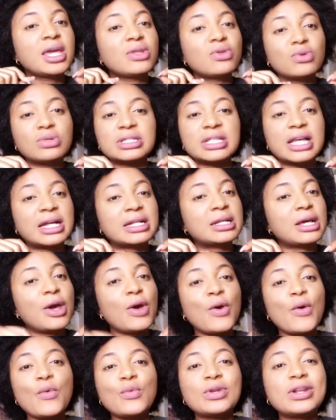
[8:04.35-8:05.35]
knows that
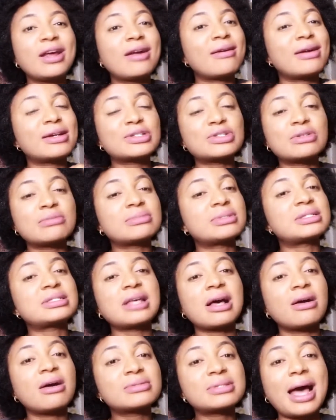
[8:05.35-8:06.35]
there are some
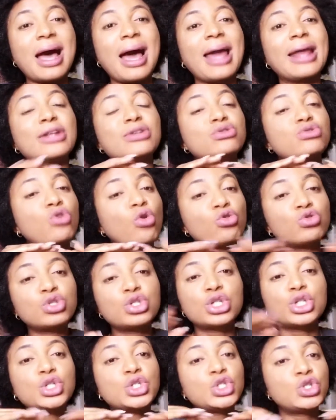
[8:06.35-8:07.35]
styles I don't
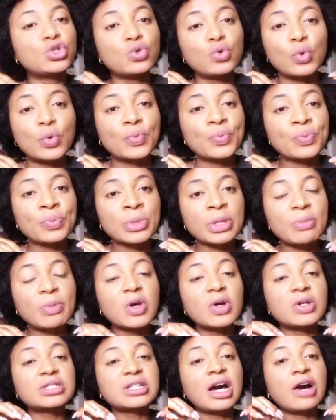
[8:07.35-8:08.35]
do,
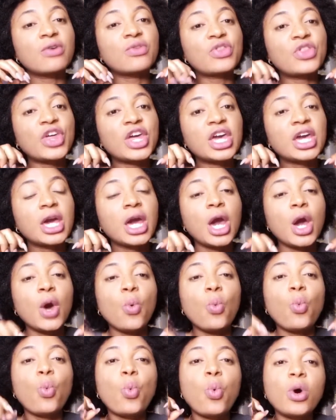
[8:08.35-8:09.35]
because I'll think,
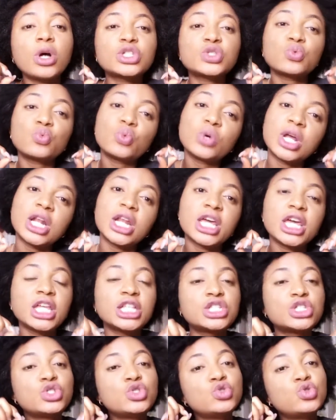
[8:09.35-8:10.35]
what will
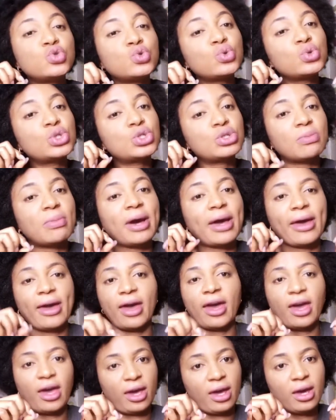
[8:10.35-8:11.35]
it do to my
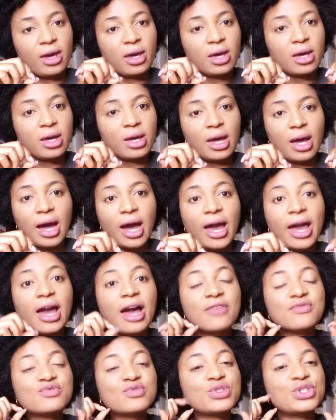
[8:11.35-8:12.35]
hair? I
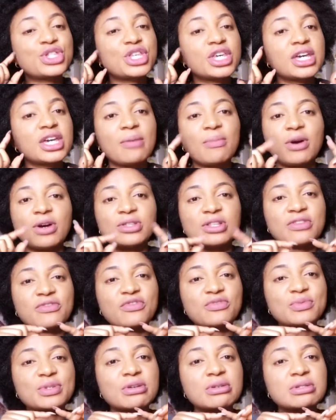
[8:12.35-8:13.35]
have to think about that
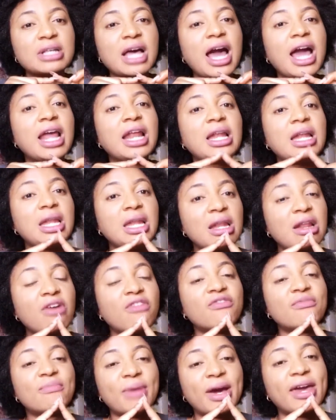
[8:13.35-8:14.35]
first, because I
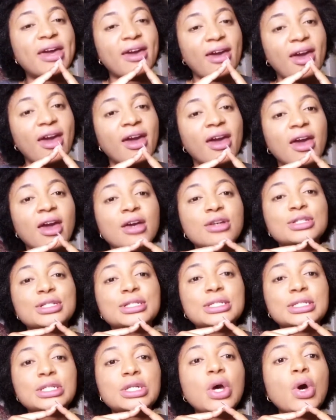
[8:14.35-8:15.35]
love my hair
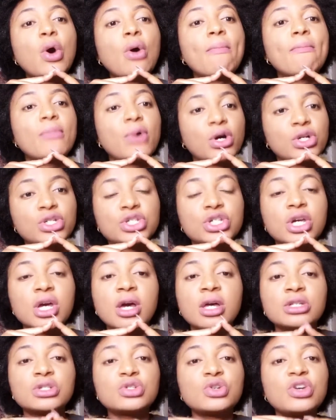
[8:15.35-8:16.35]
so much.
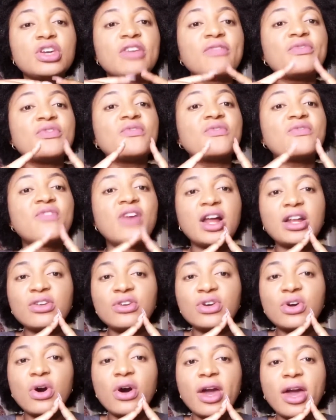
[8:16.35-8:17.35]
So if you
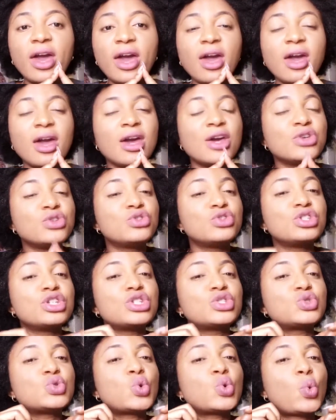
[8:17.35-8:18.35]
value your hair, you
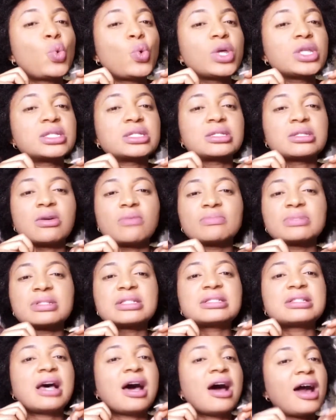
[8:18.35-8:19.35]
need to quit some
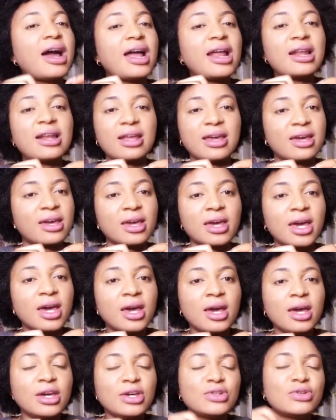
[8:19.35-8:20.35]
styling.
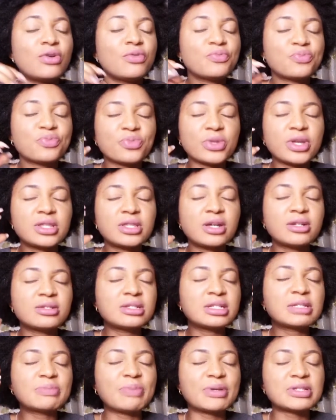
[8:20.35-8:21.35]
You know, there's
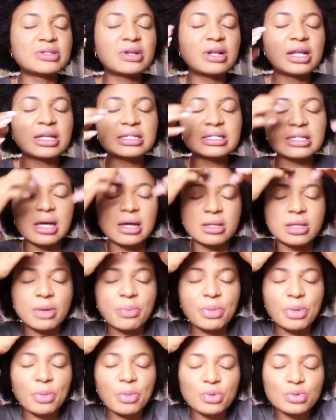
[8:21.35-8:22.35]
this particular style
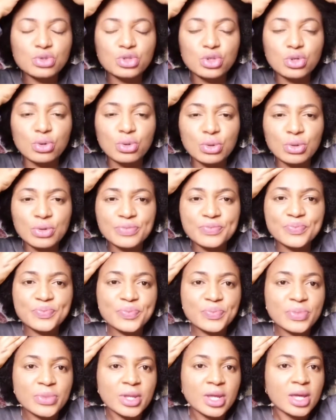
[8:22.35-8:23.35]
that people do,
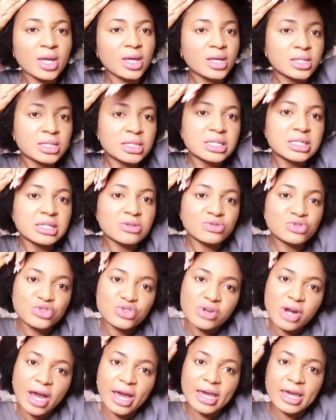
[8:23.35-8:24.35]
still
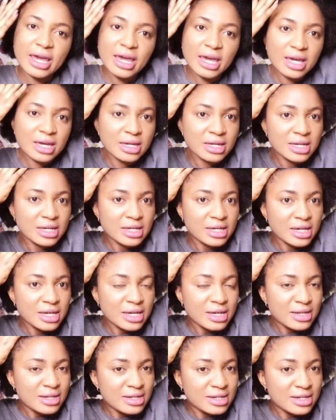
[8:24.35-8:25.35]
dragging
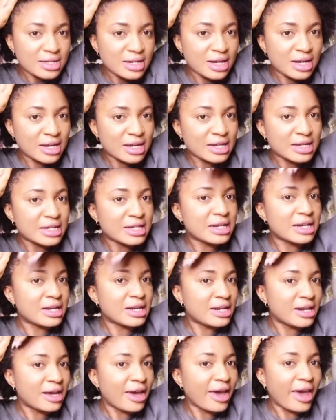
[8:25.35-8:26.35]

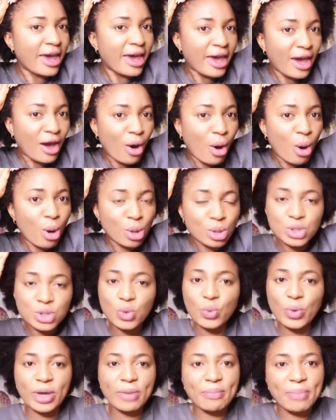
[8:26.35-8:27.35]
the hair all the
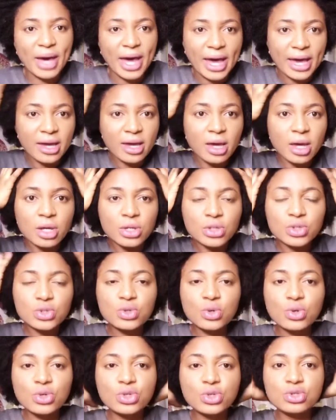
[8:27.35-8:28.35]
way back.
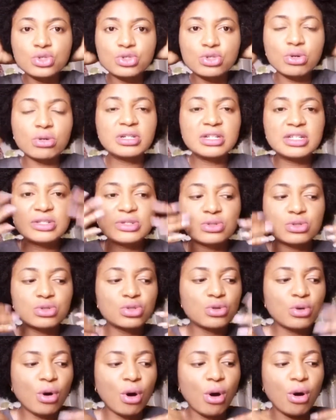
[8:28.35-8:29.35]
So you don't need to
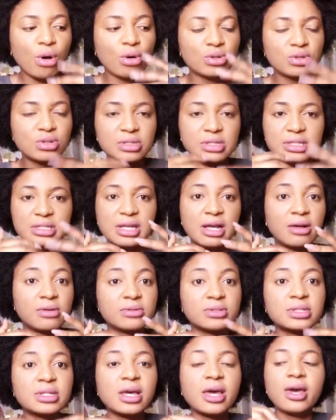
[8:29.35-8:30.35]
do all those
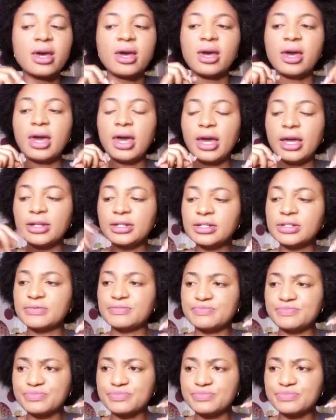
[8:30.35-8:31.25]
styles. And